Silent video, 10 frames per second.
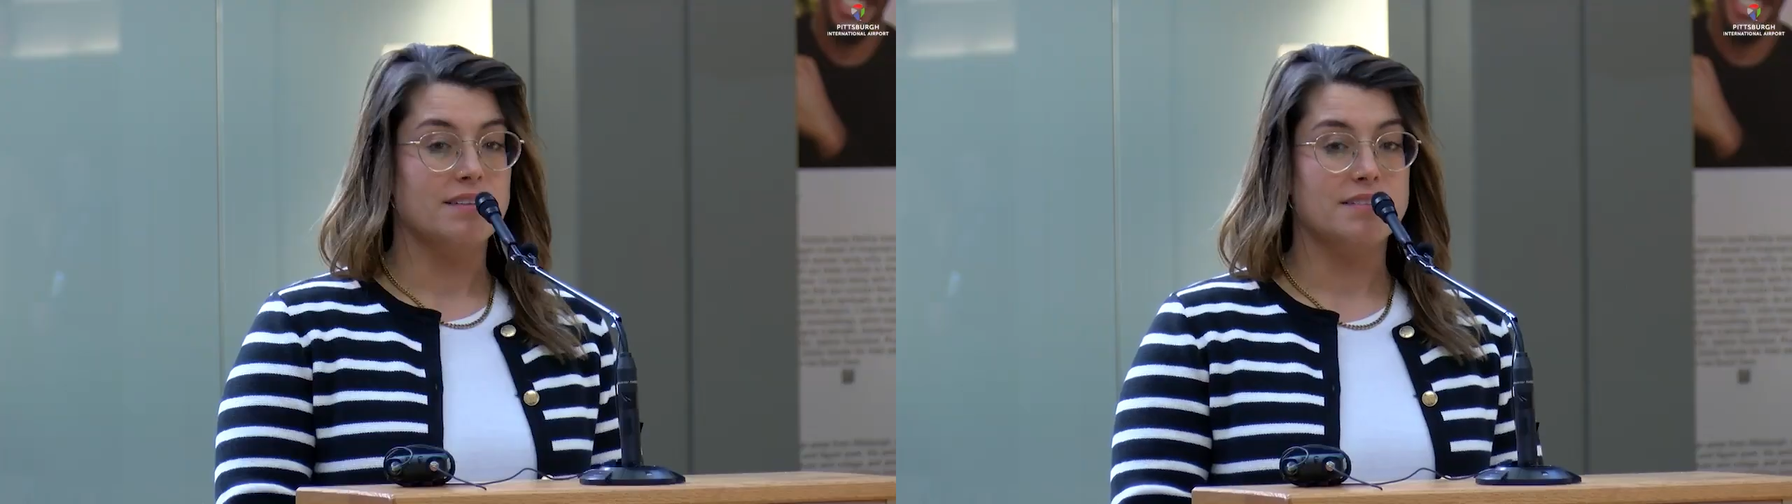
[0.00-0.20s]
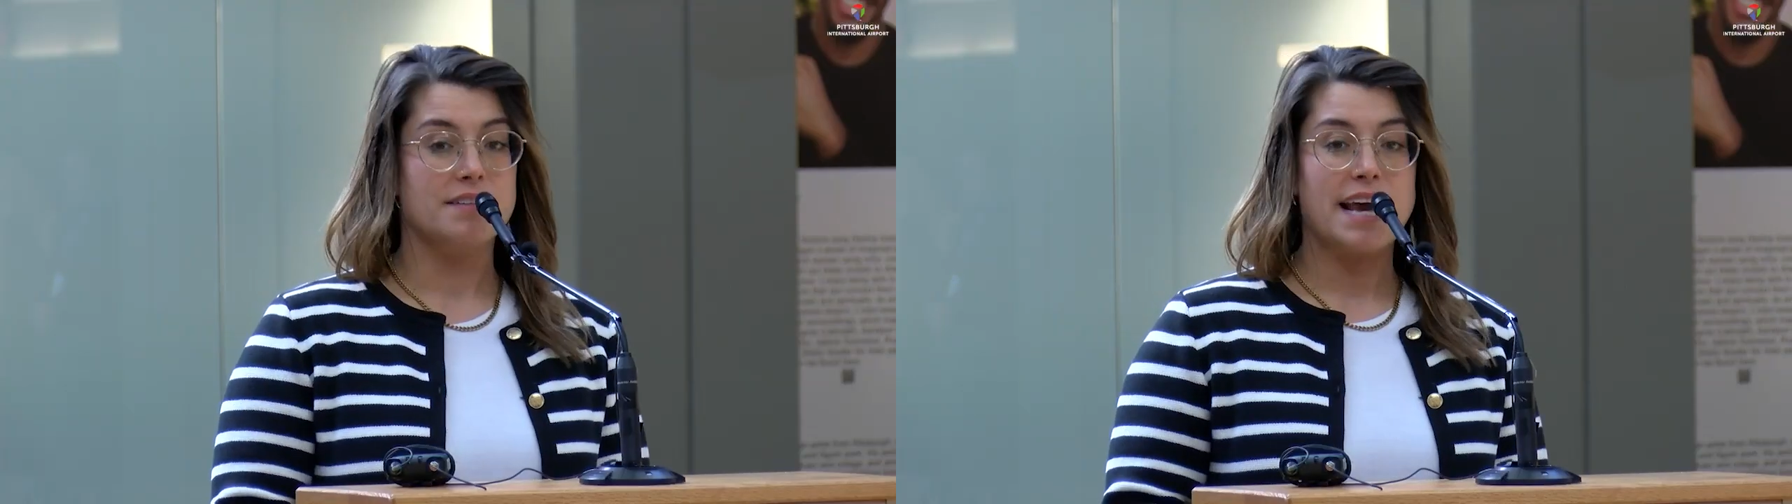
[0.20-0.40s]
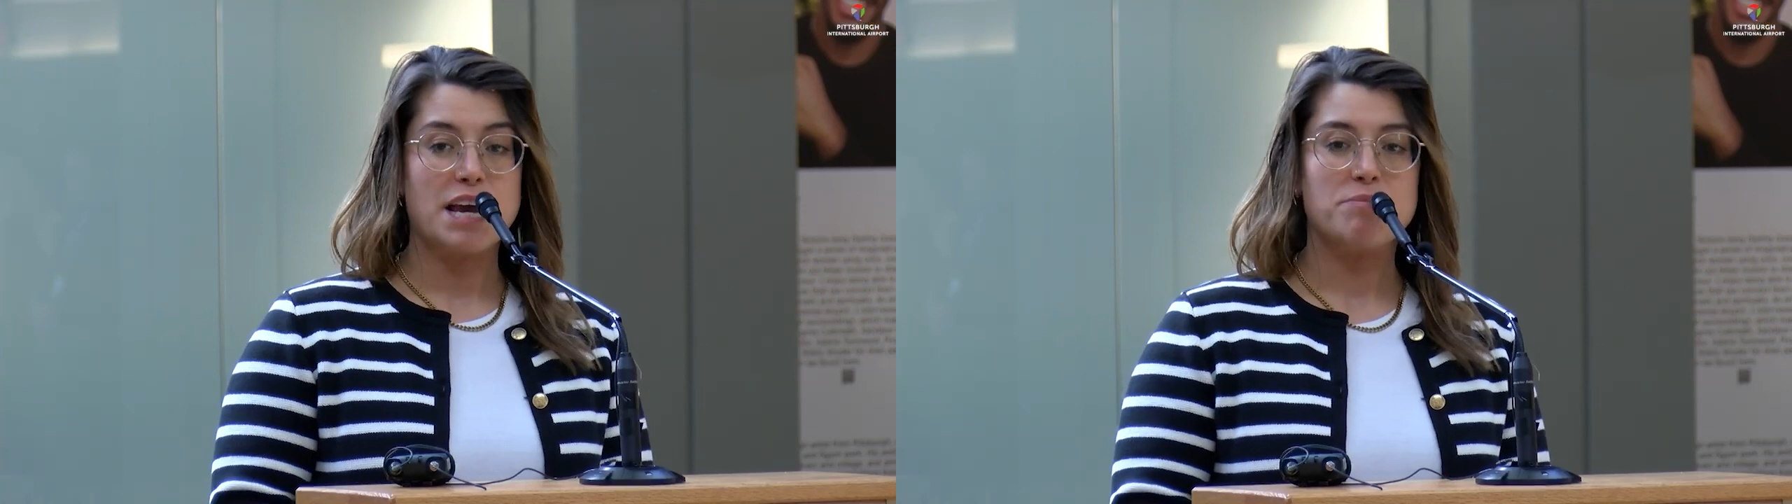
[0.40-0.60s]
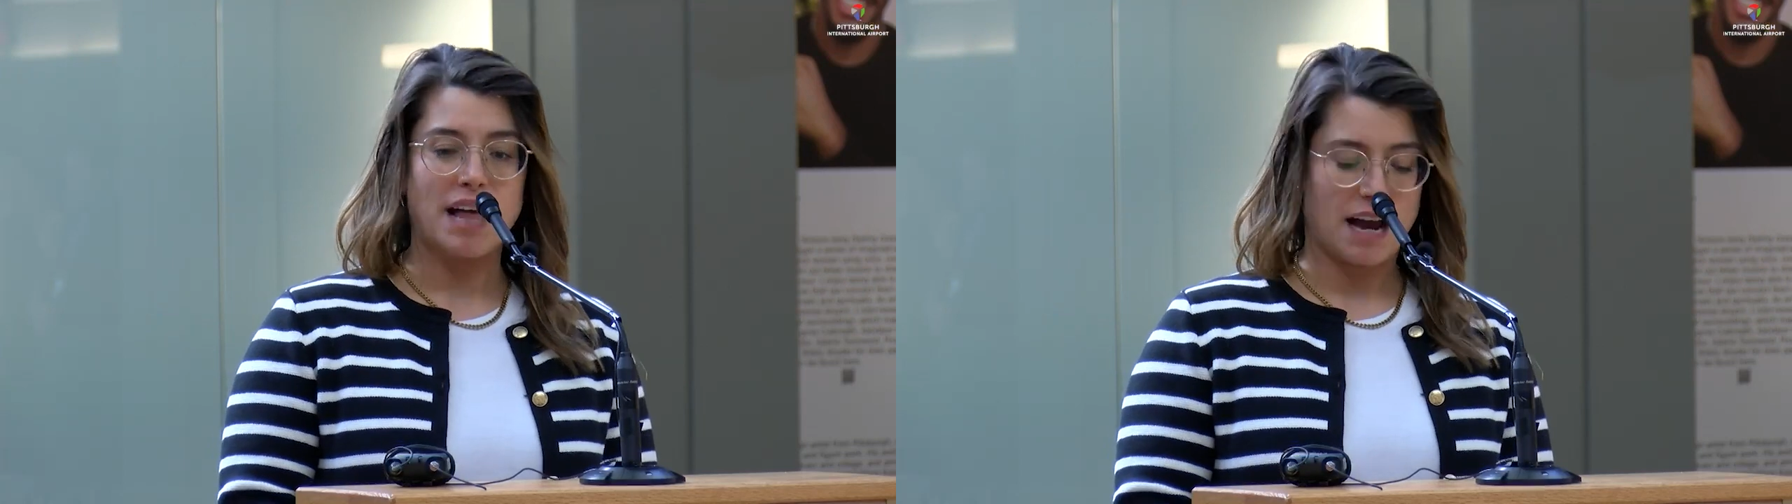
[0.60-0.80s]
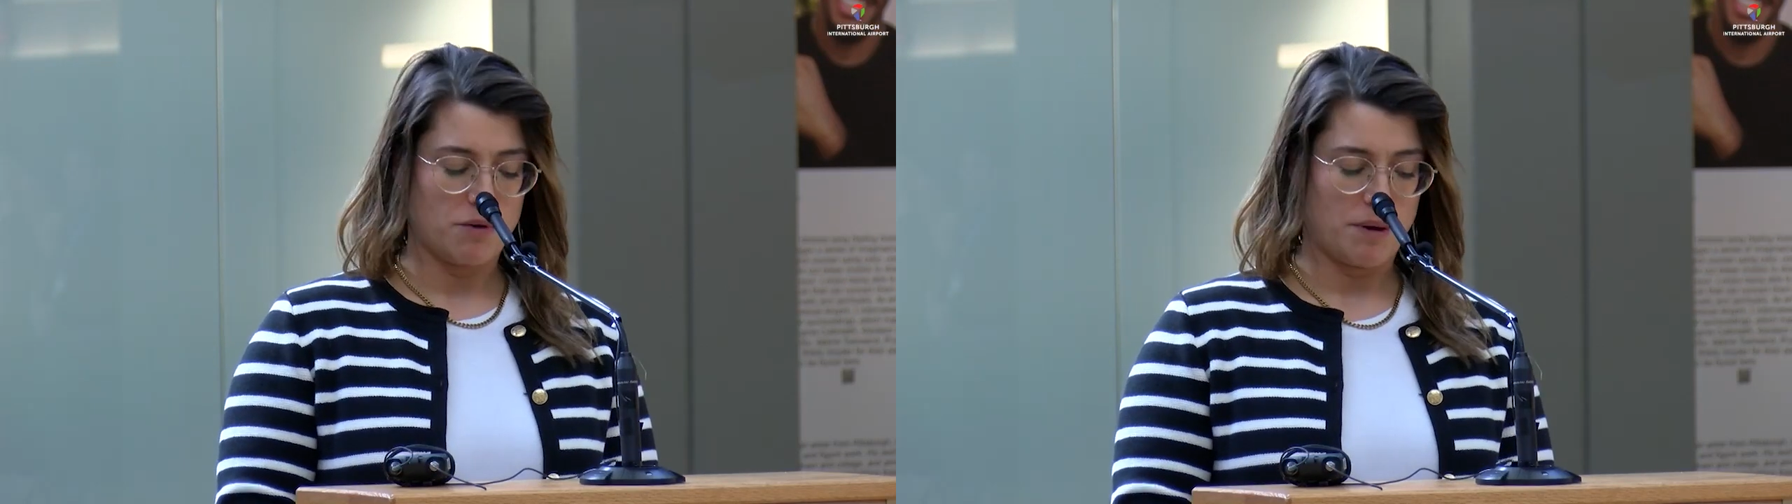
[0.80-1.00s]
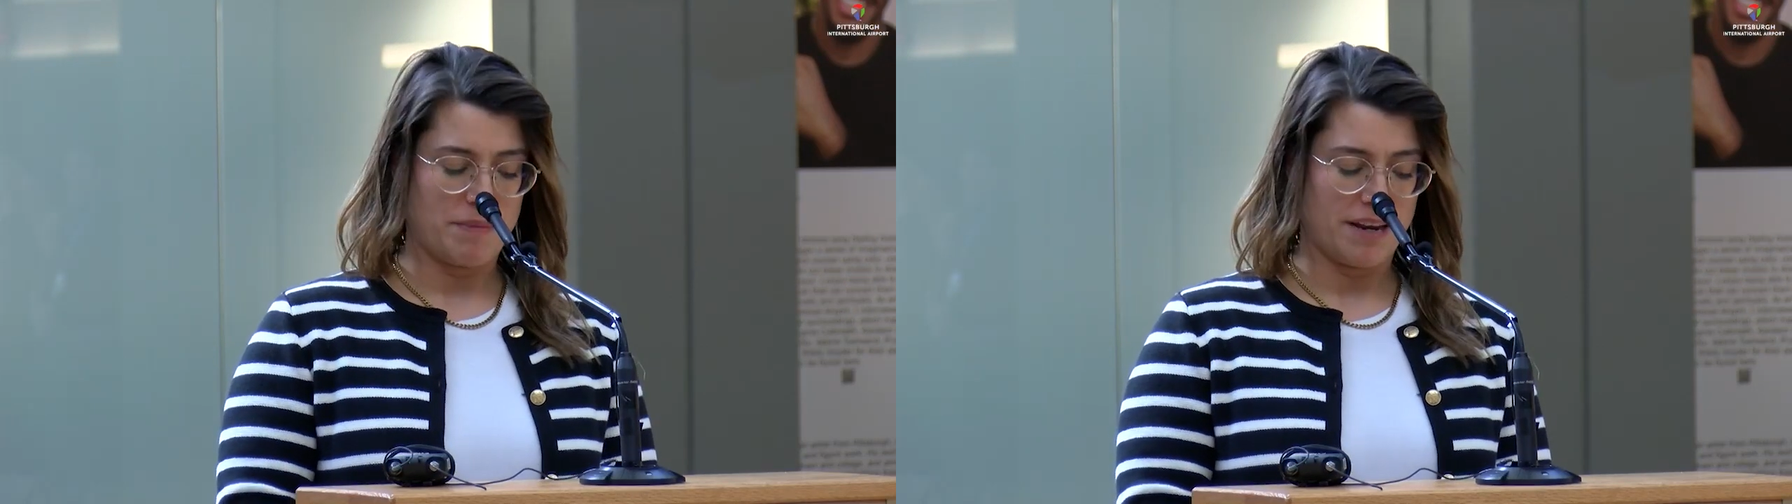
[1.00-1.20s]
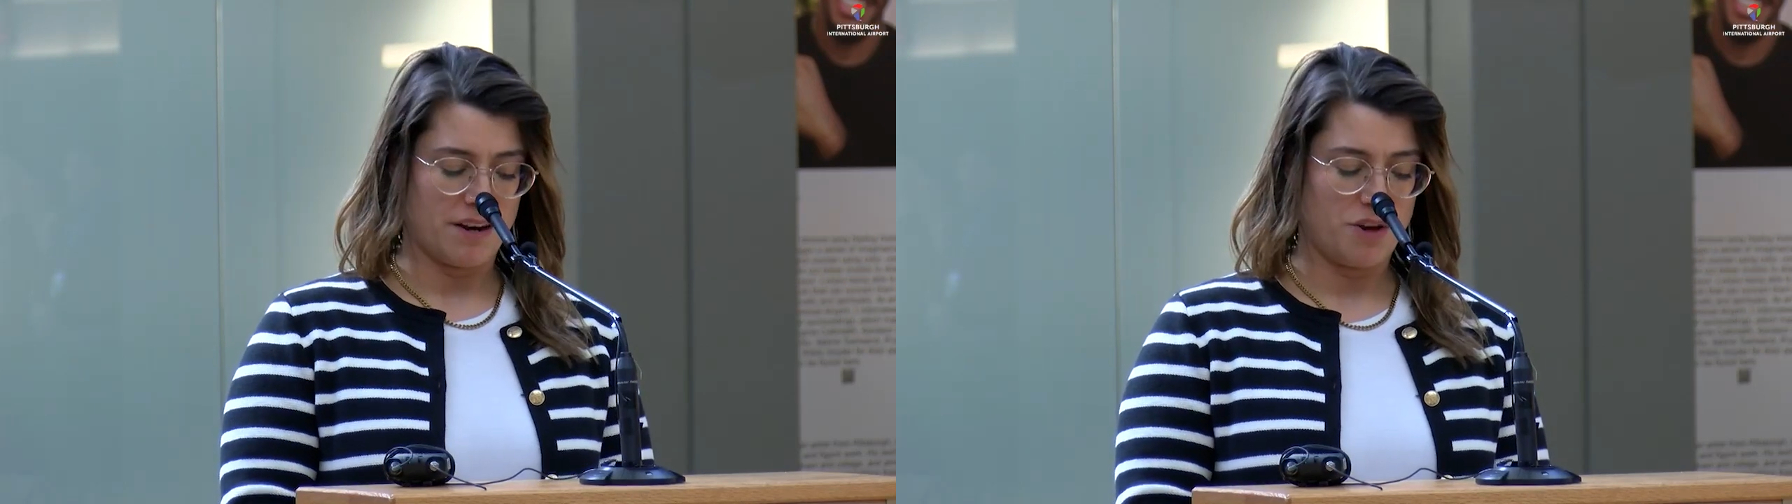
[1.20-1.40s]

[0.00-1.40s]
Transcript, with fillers: to the eight black women